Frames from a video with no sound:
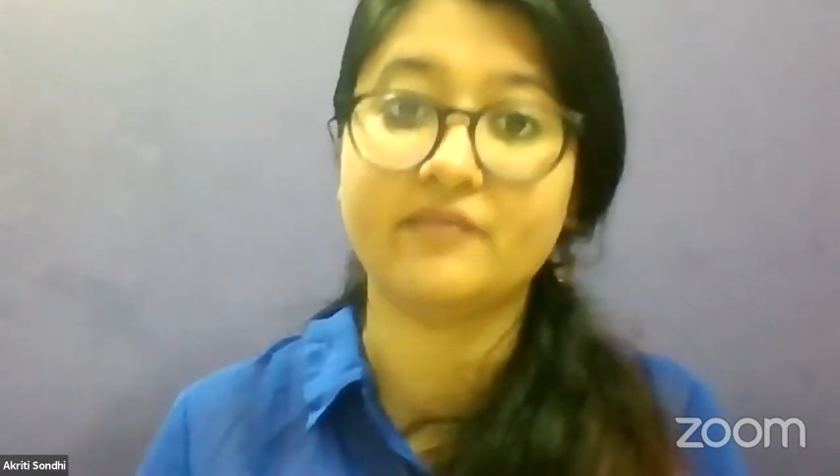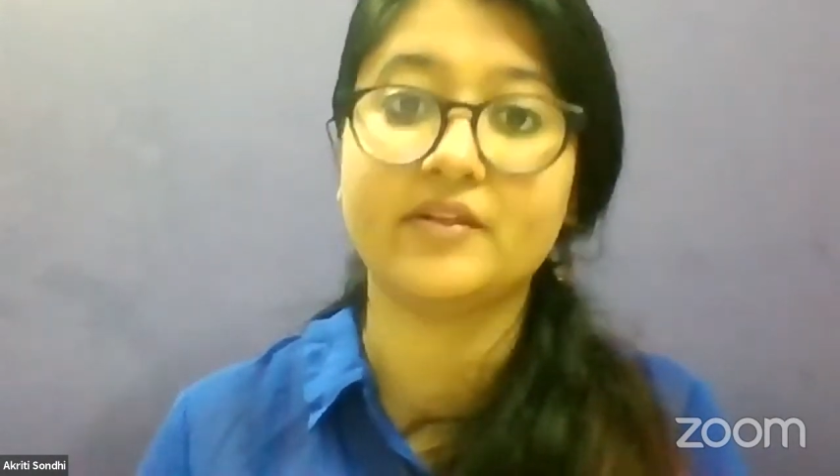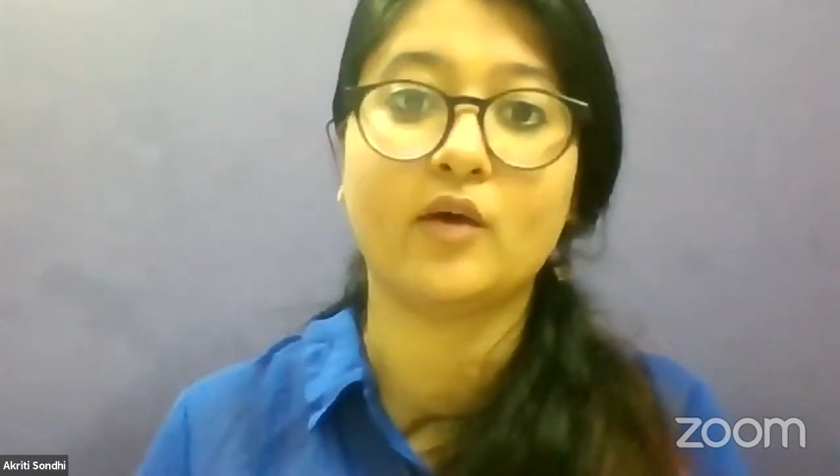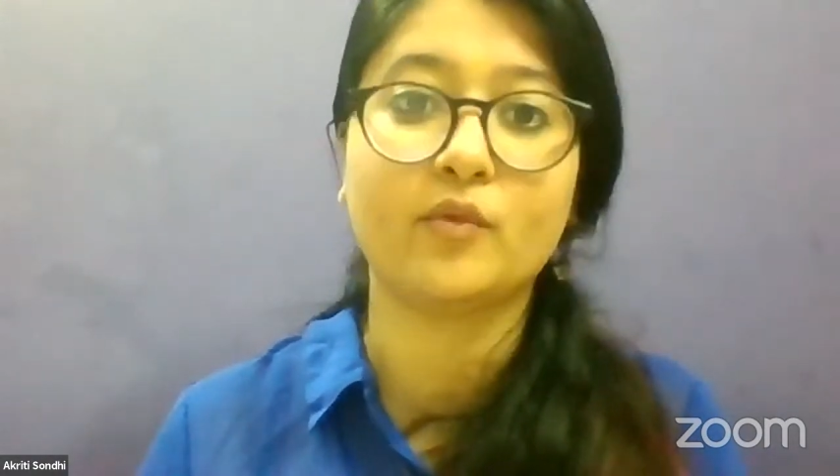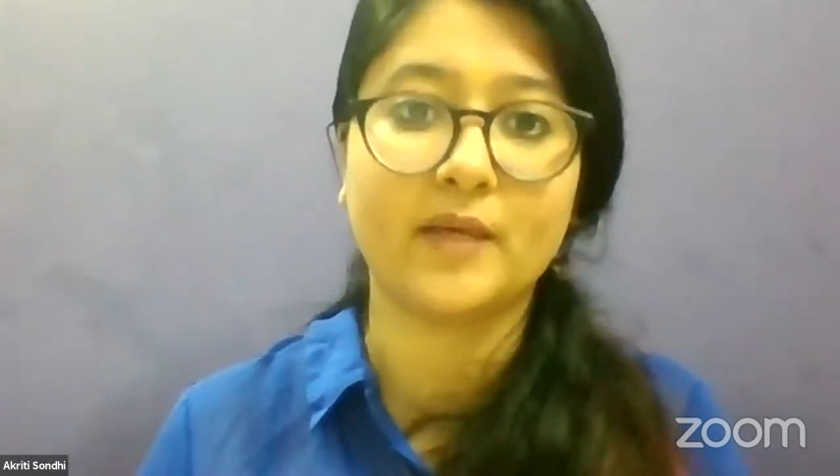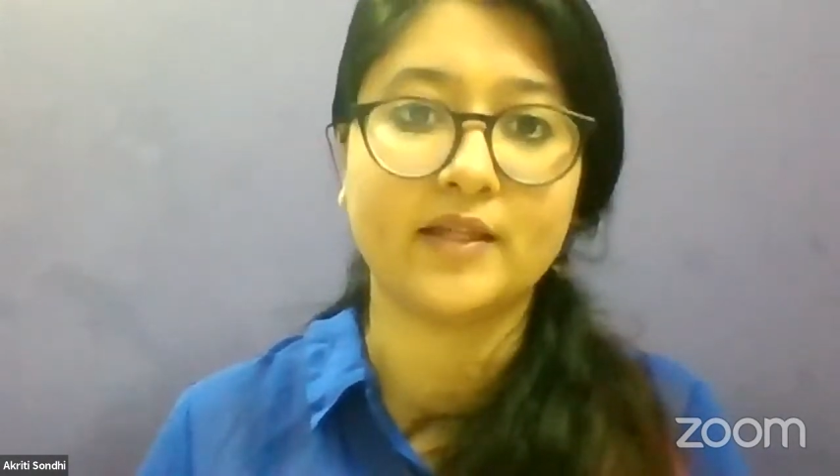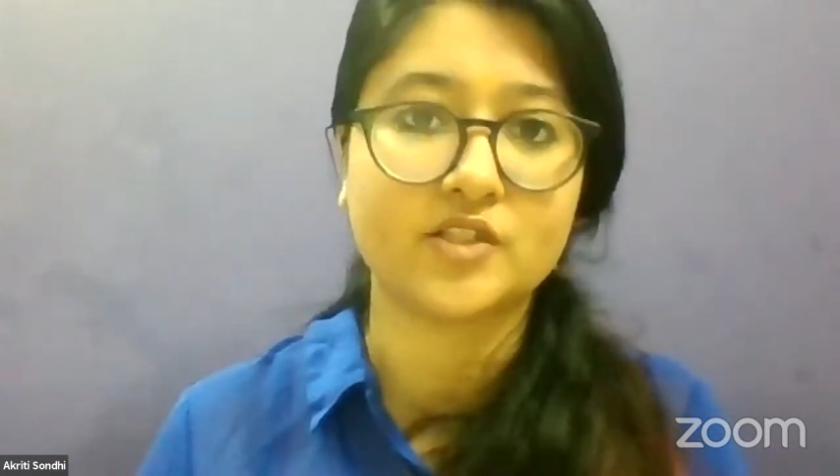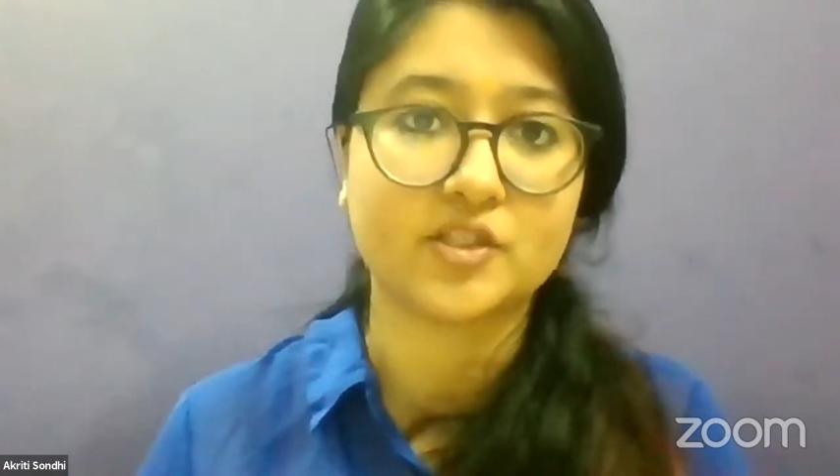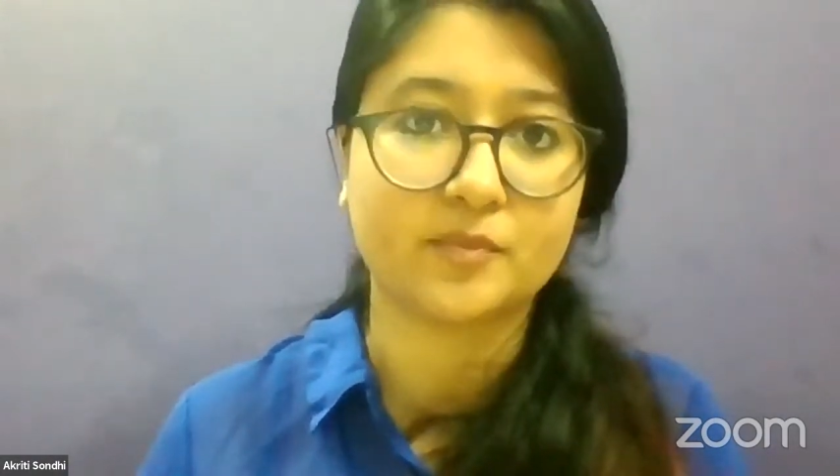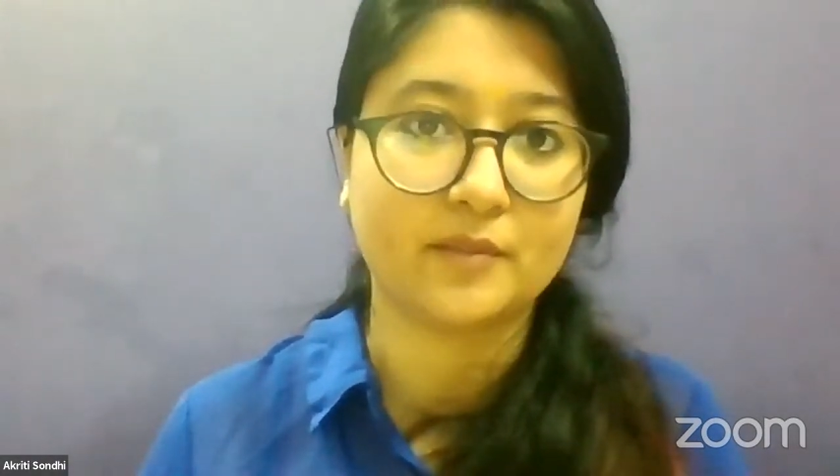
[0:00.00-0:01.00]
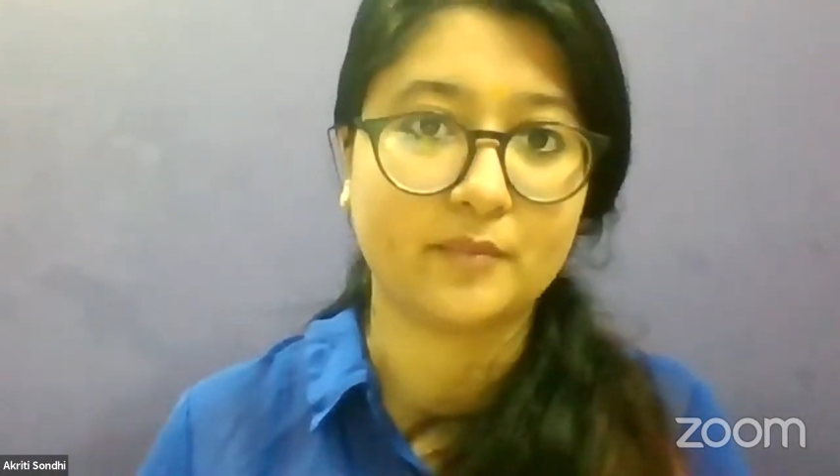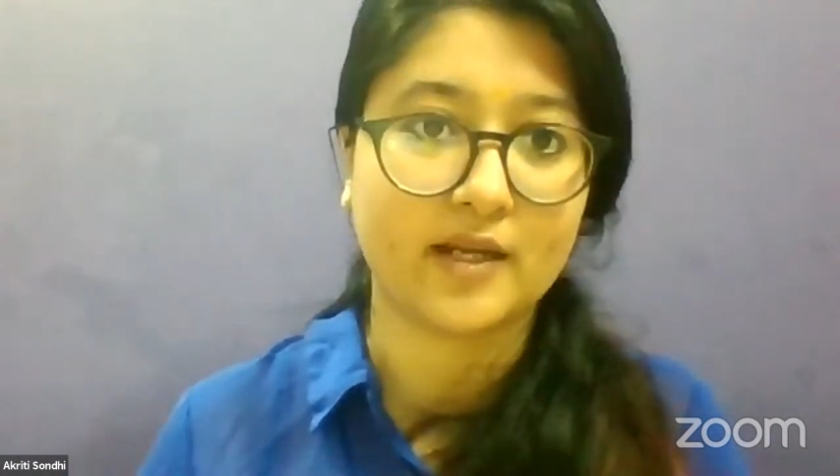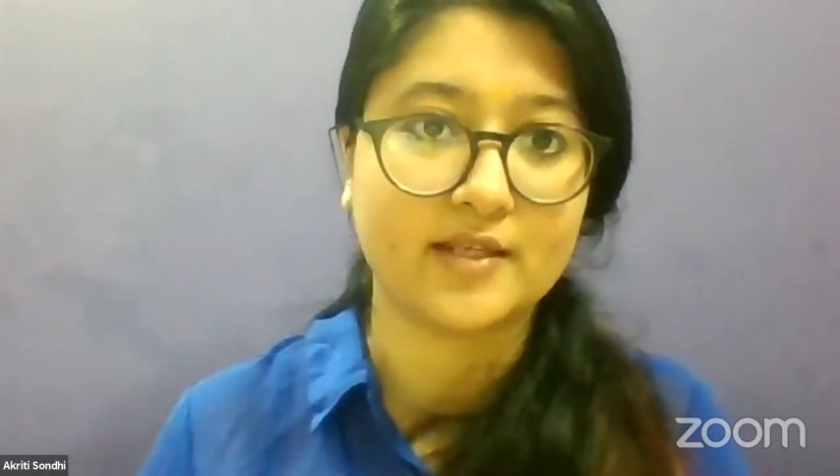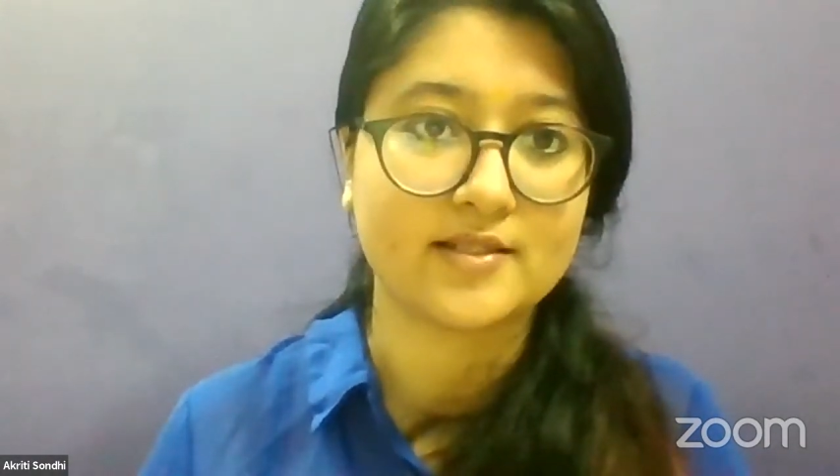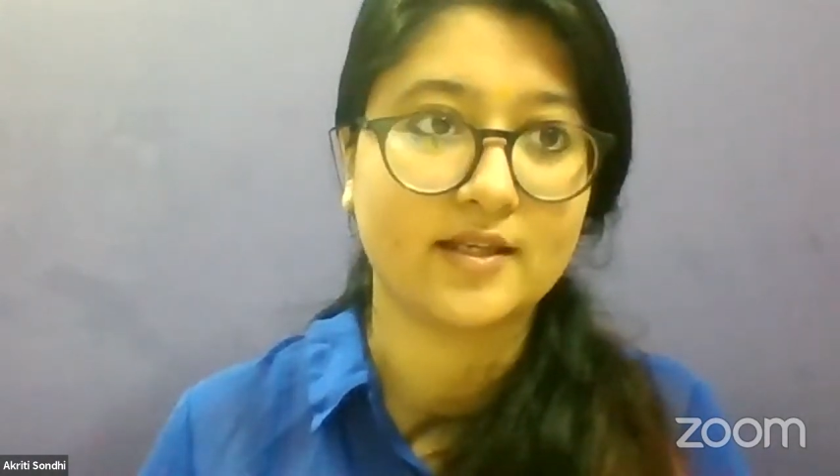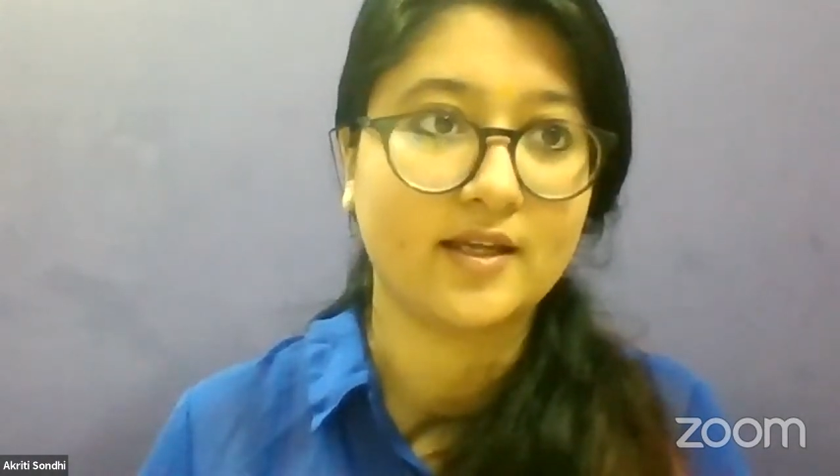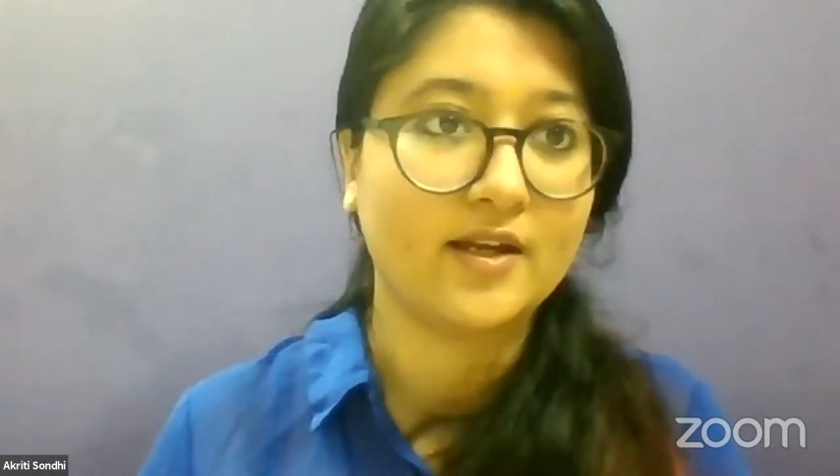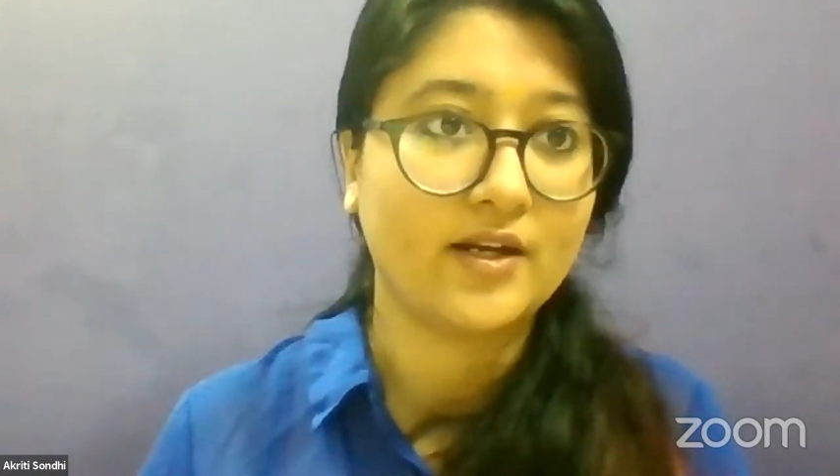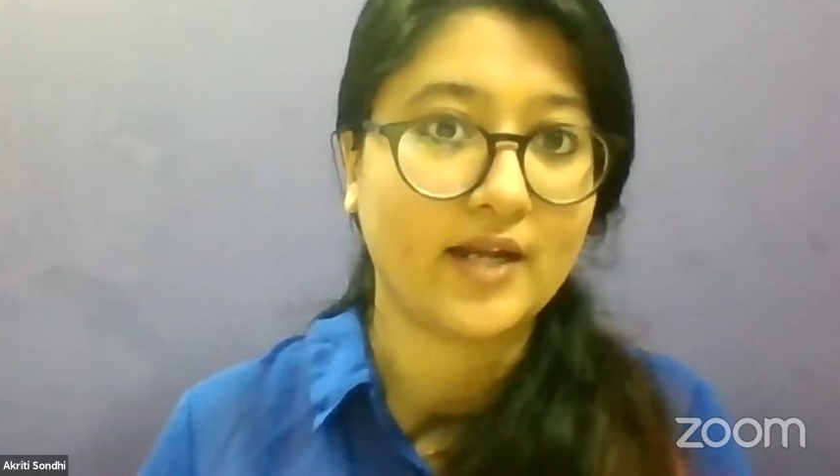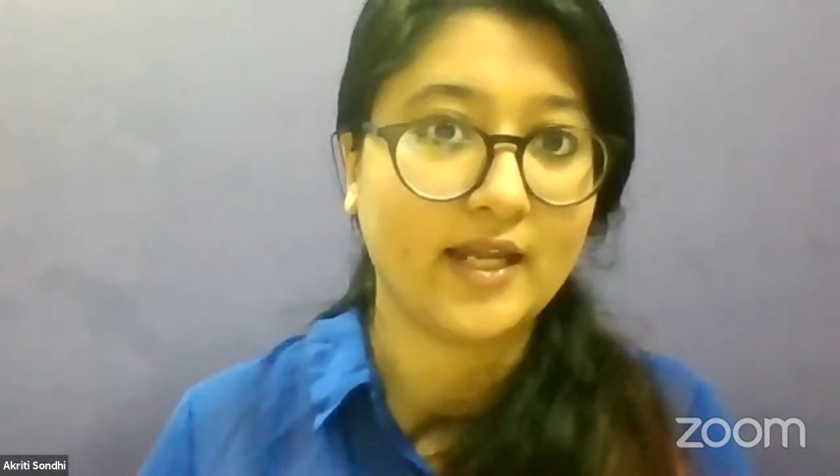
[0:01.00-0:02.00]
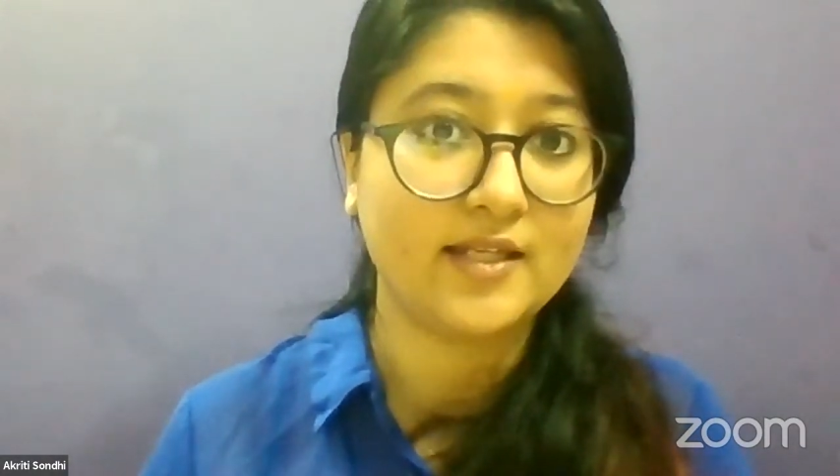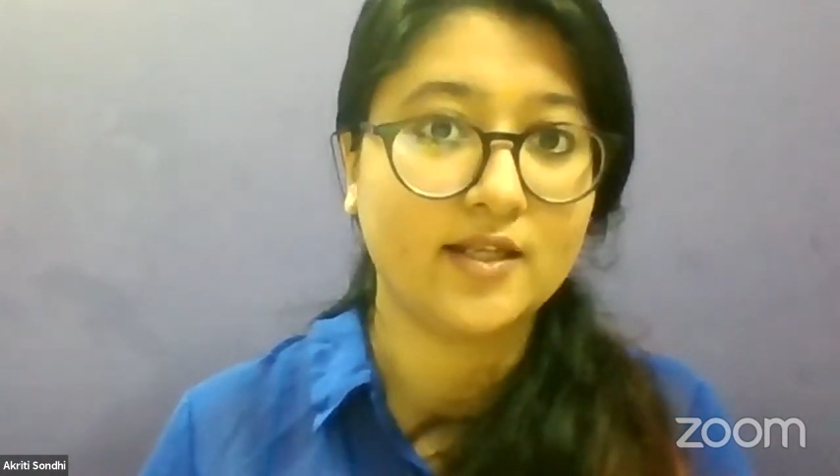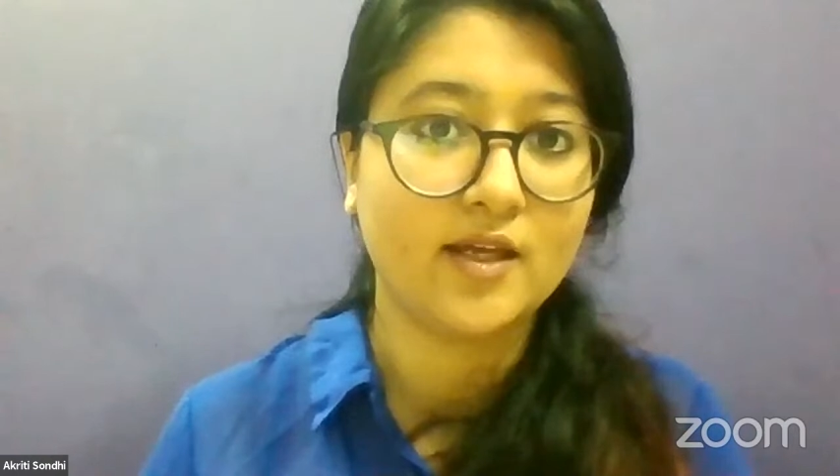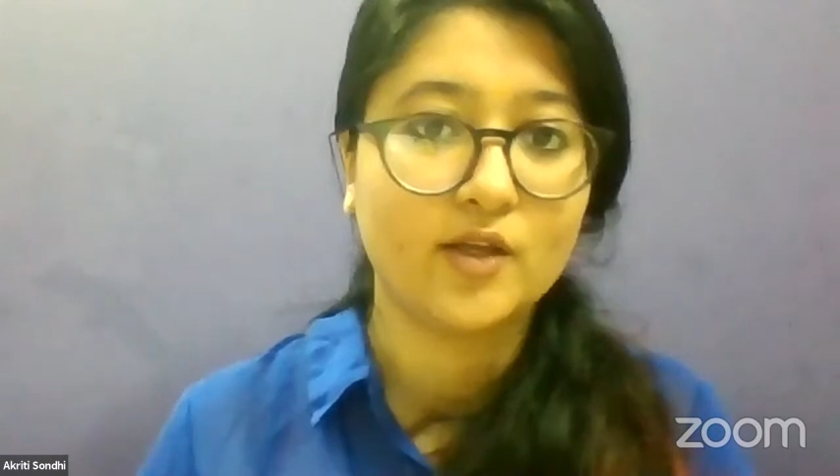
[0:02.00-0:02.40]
and without paying the shipping price, right?